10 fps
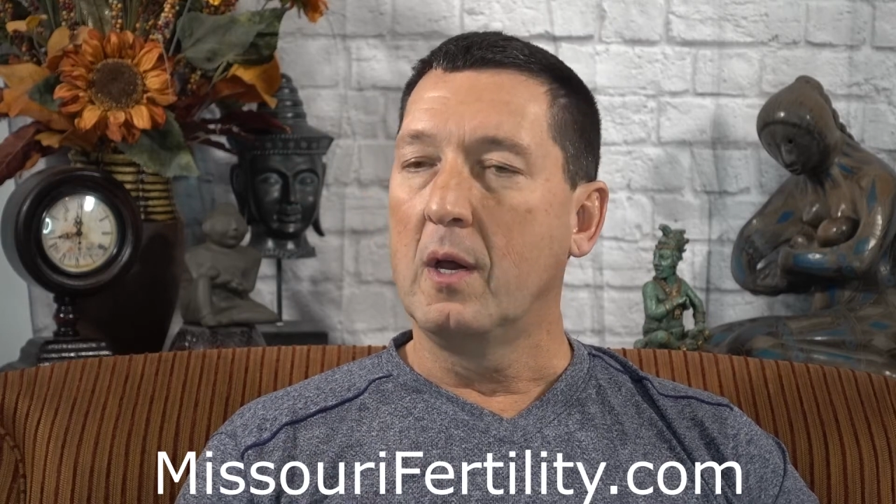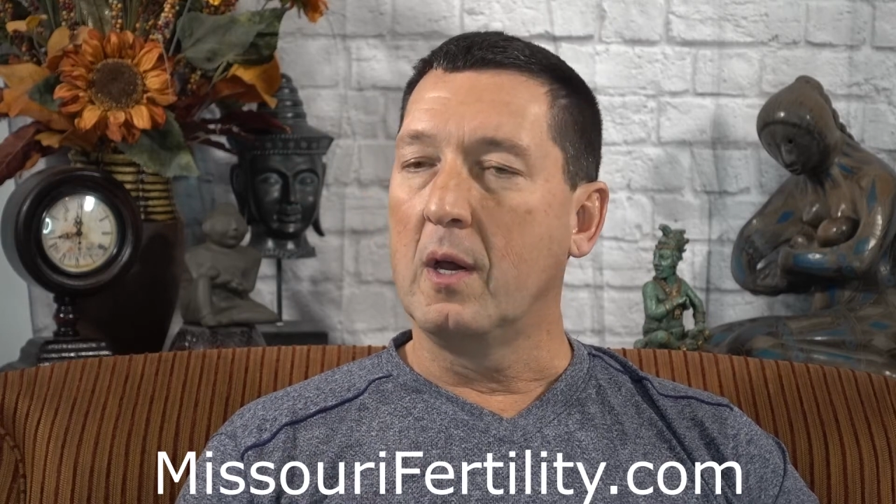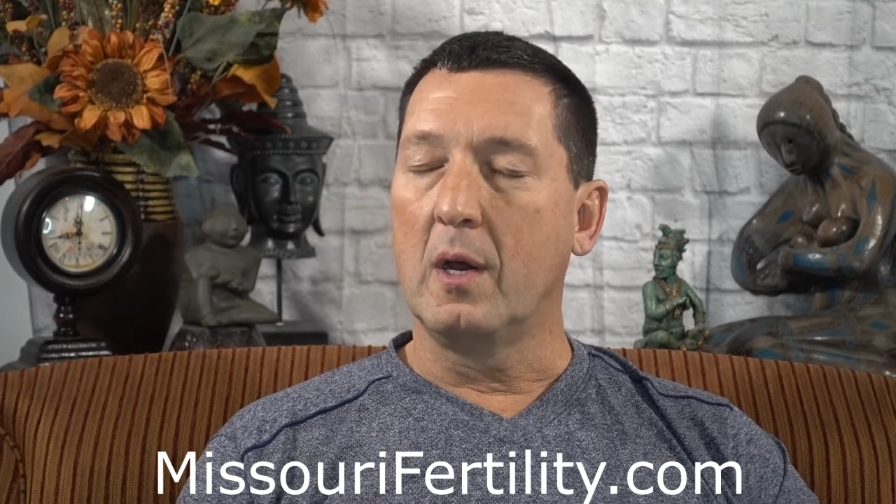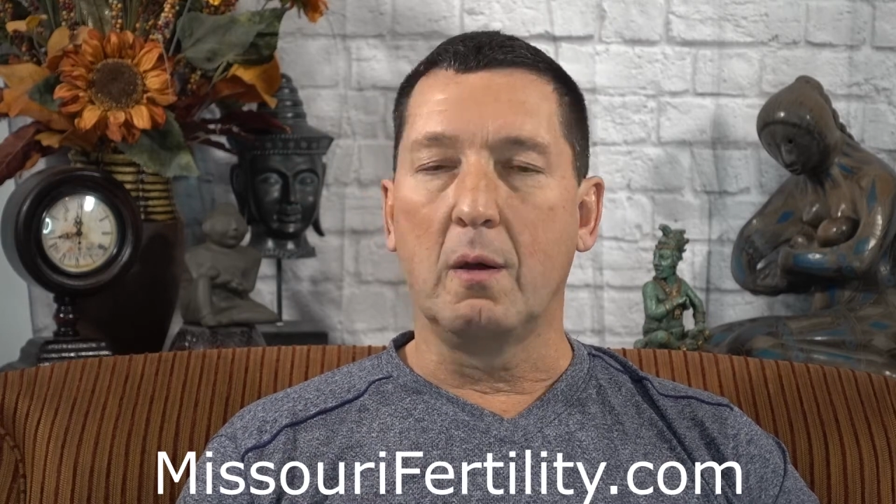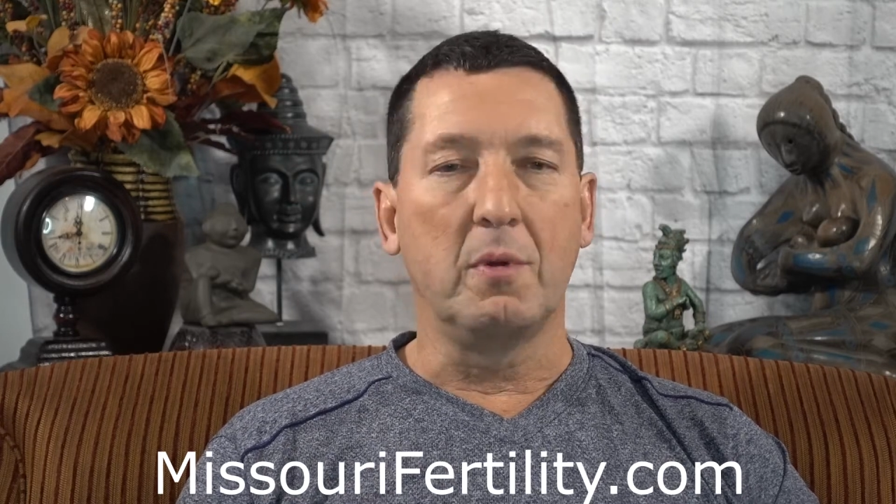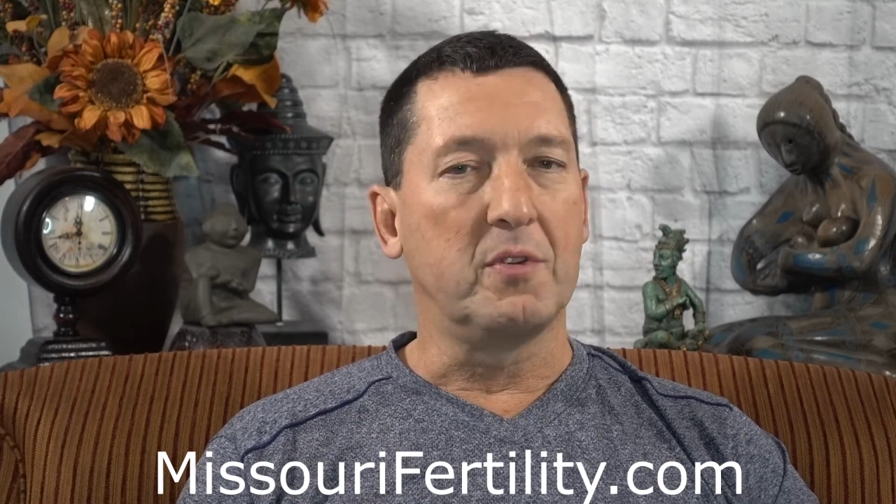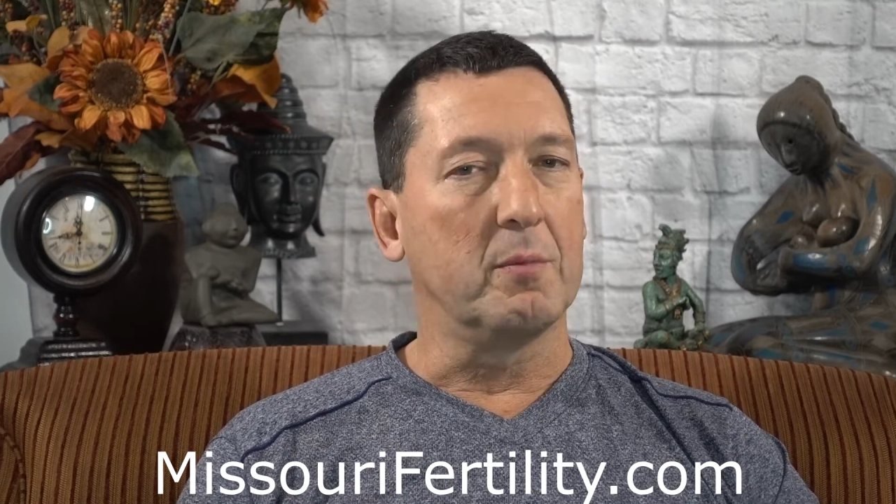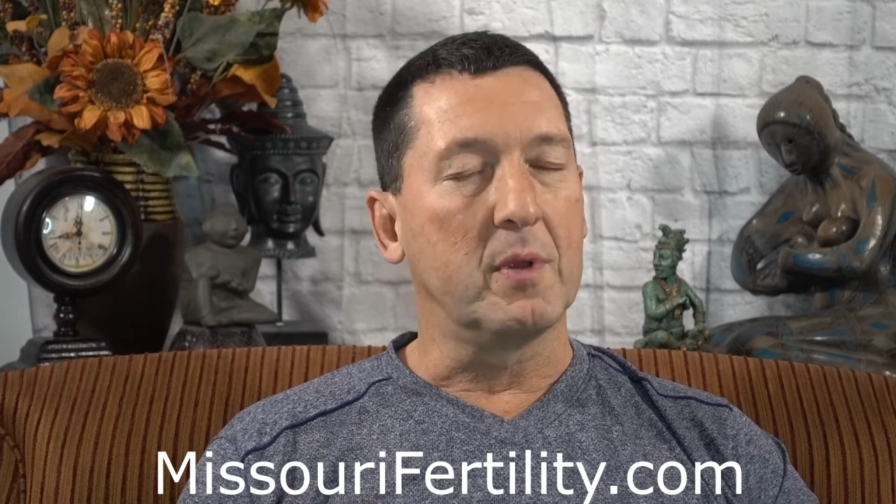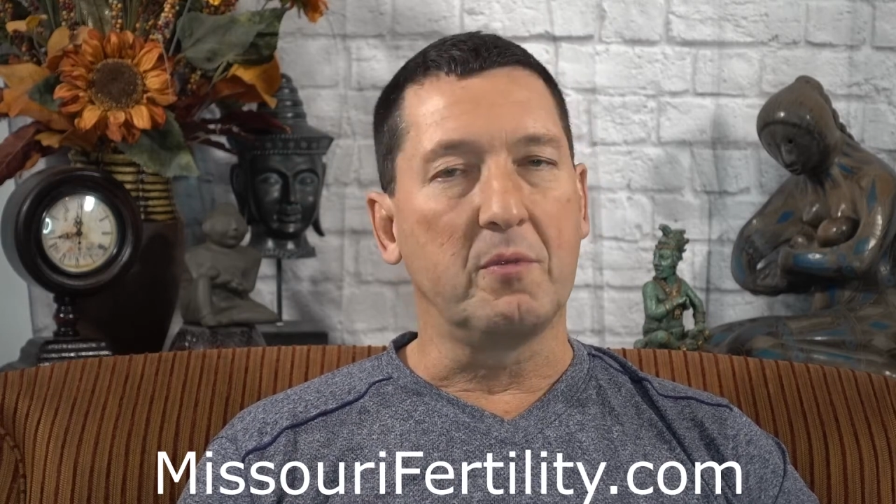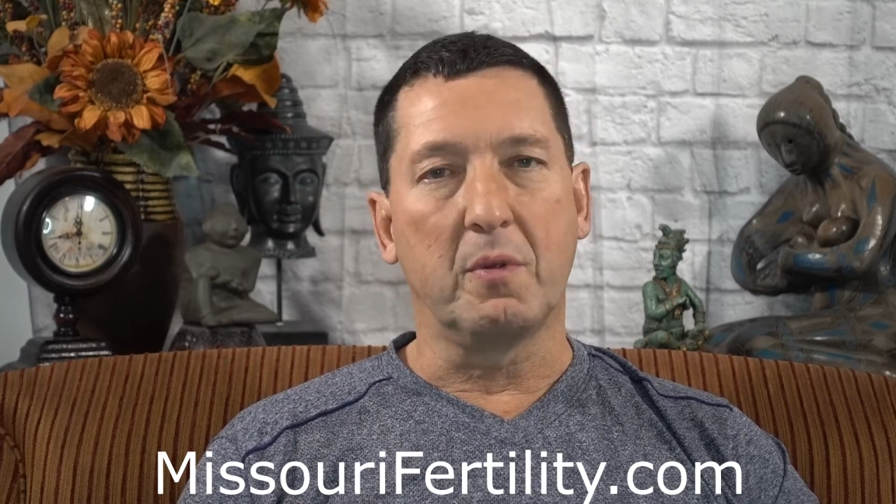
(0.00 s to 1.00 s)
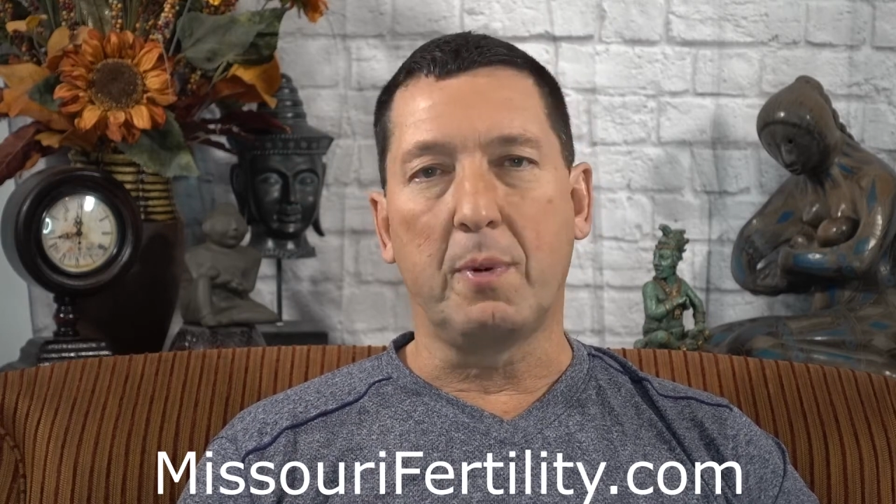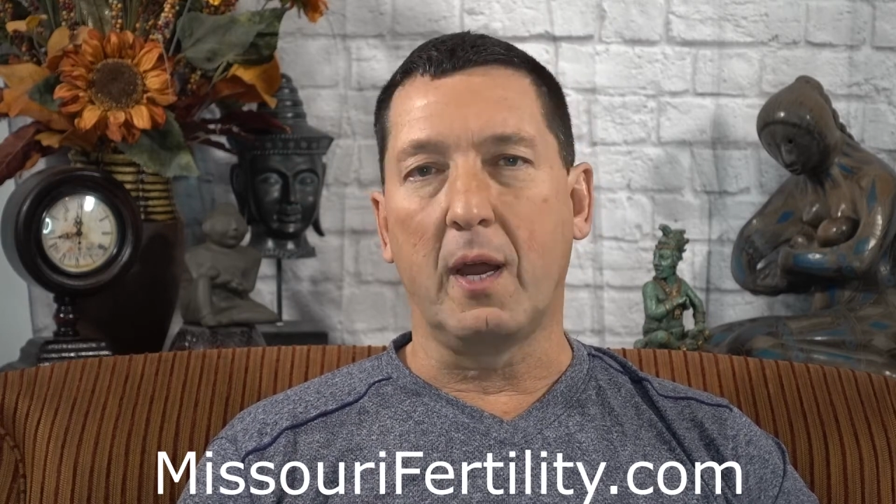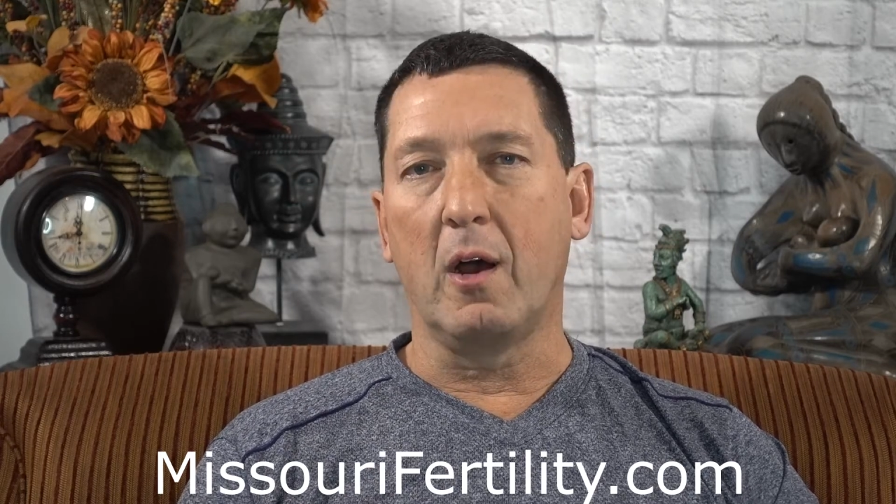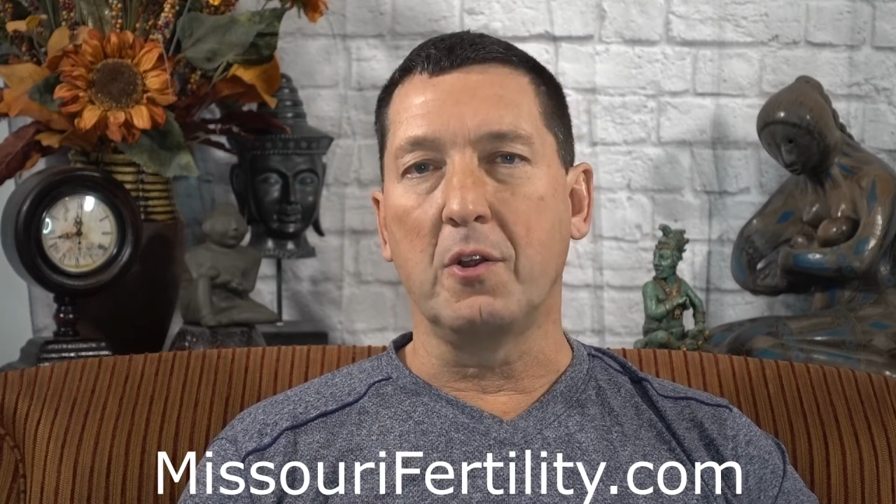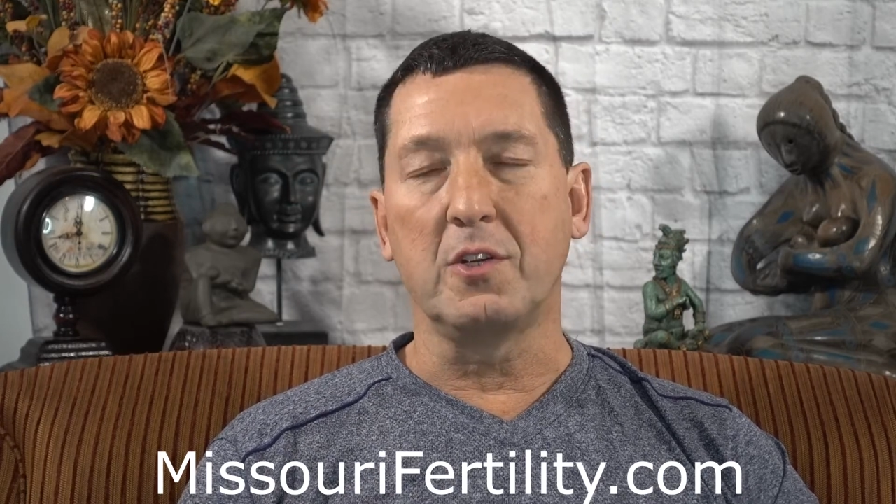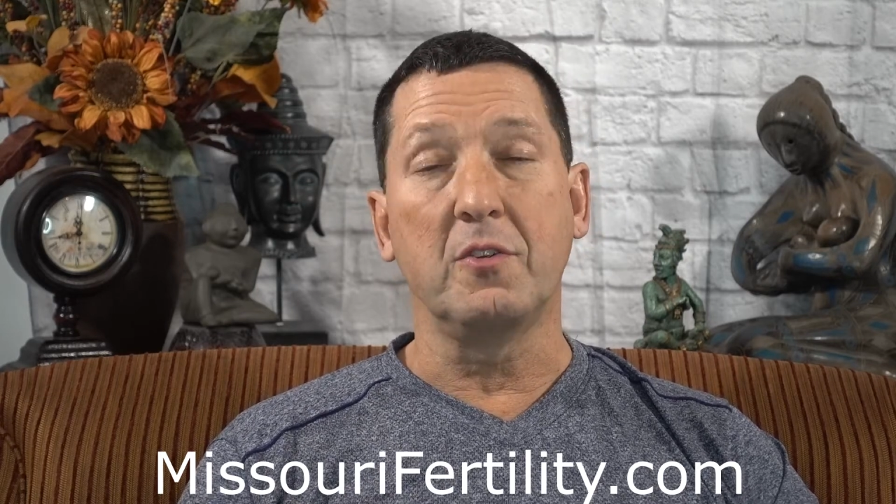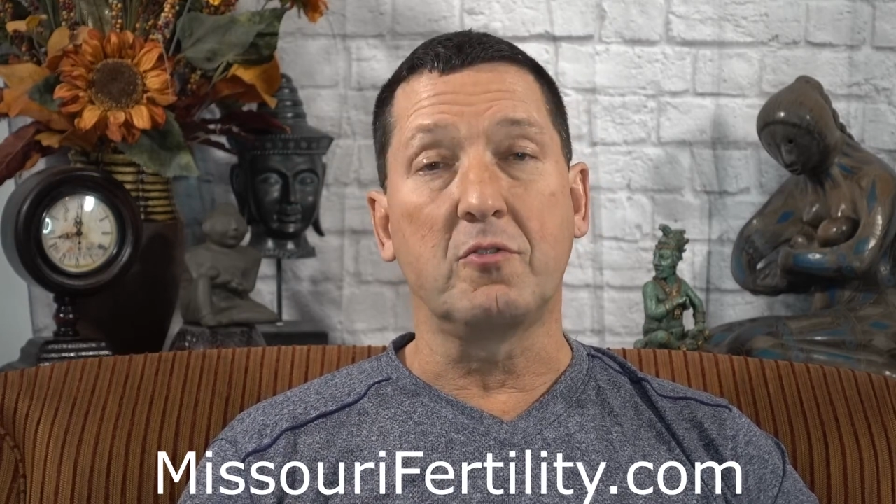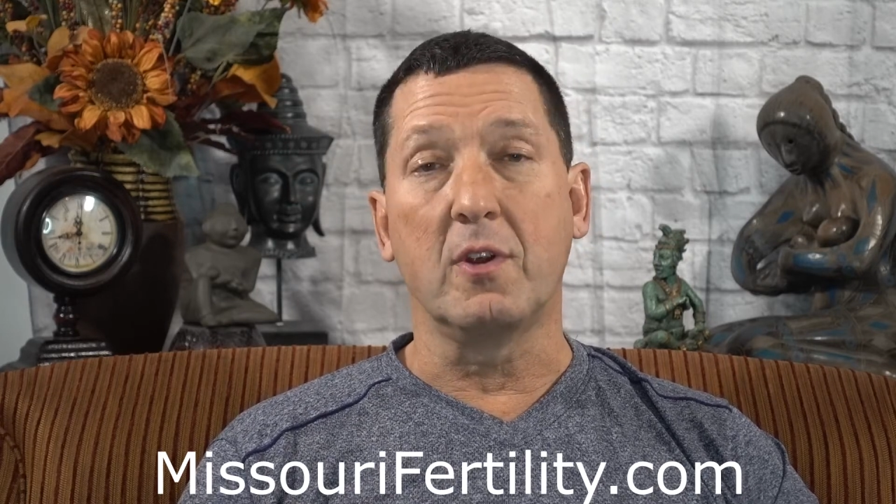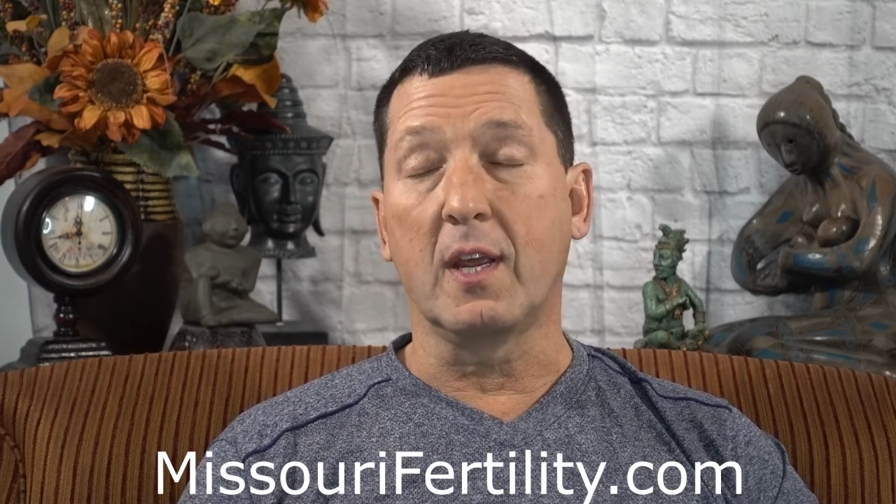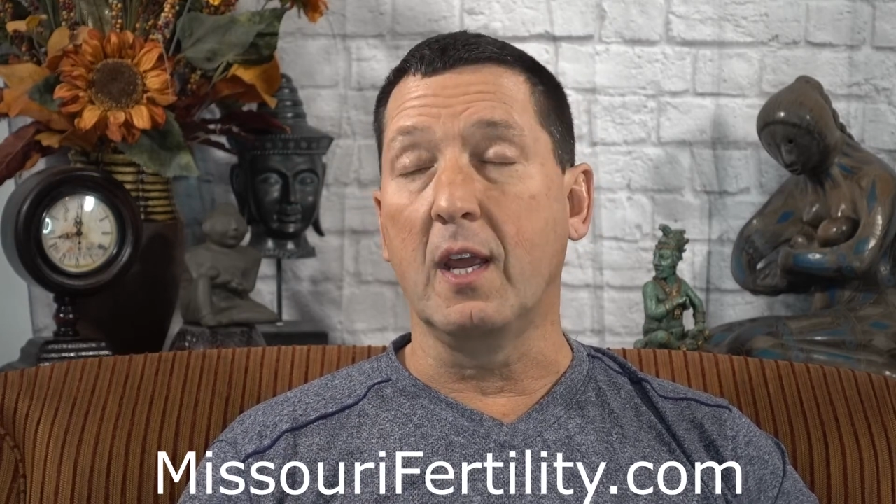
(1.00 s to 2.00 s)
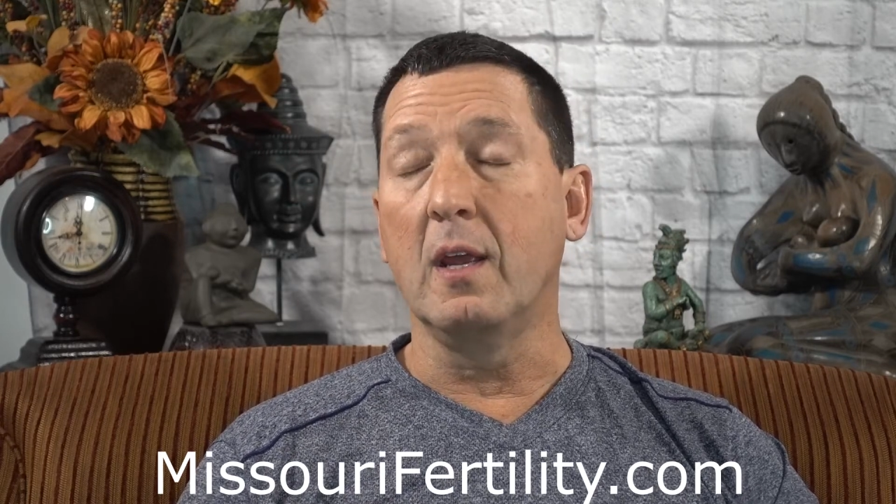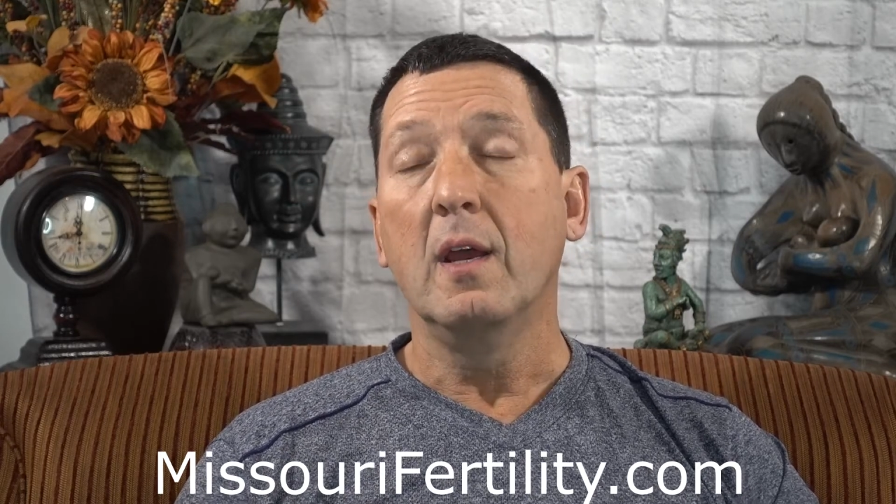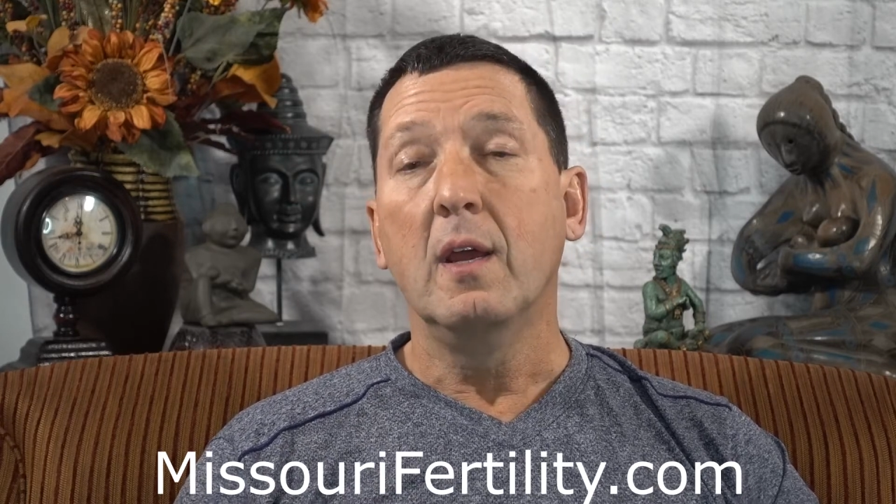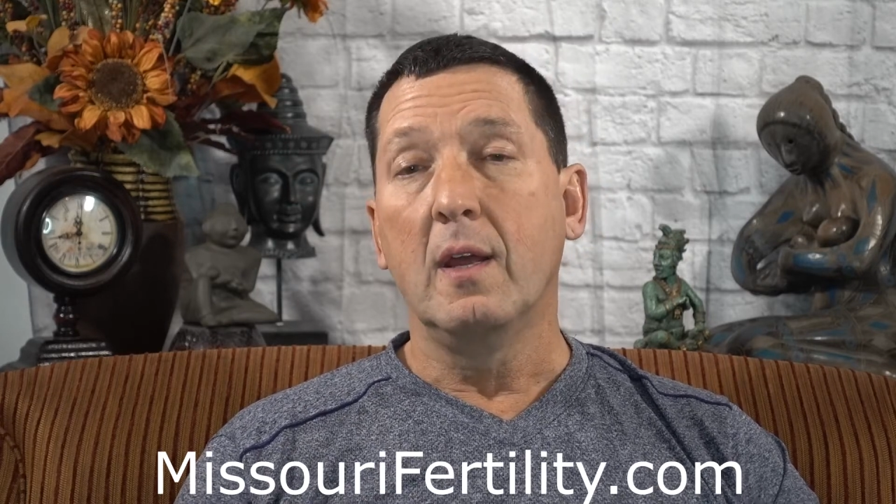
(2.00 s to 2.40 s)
but sometimes the biology is tricky